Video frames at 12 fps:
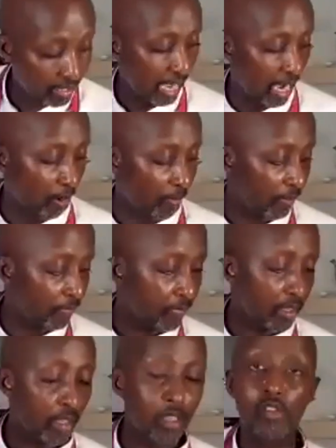Now,
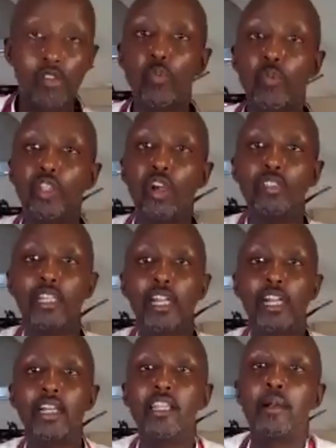so we talked
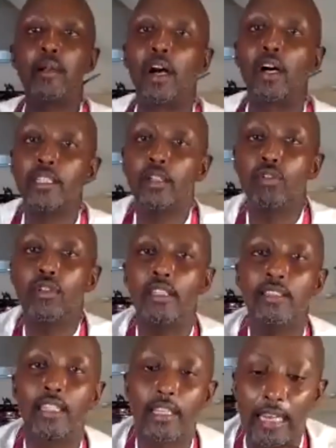earlier about the
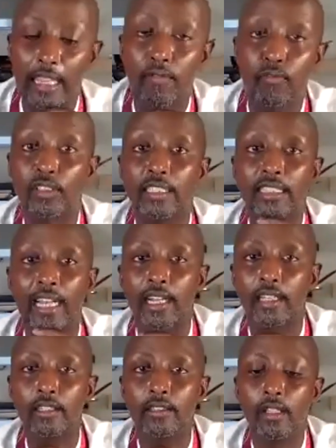cooking technique for the
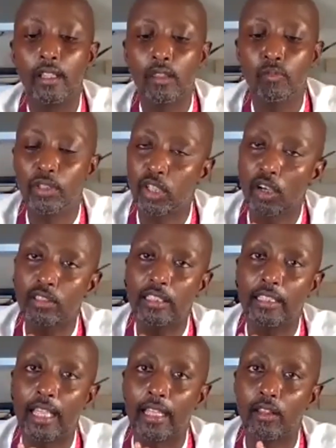duck we talked
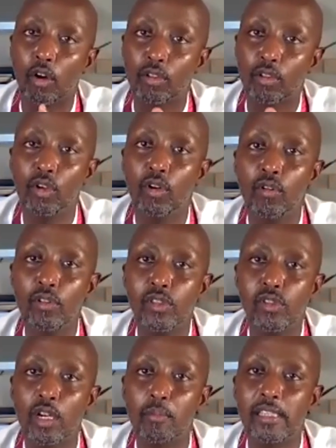that although
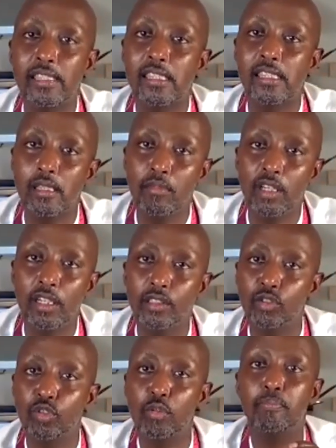it's going to be similar
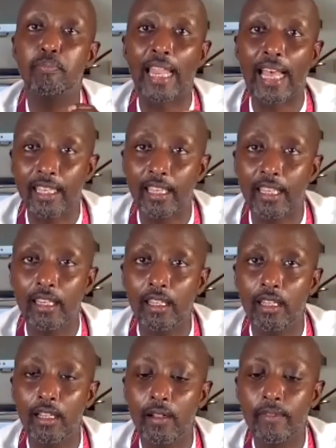to
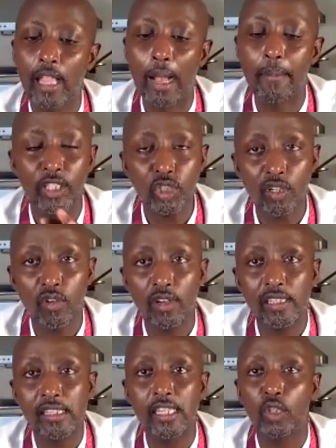blackening, I'm actually going
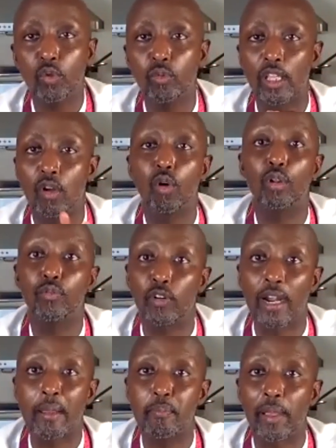to start with a cold
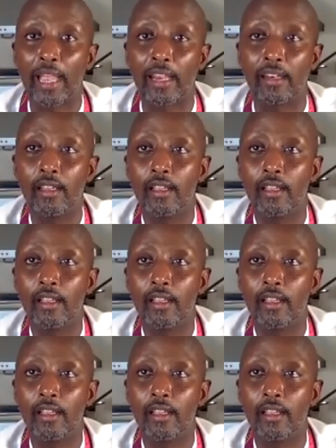frying pan.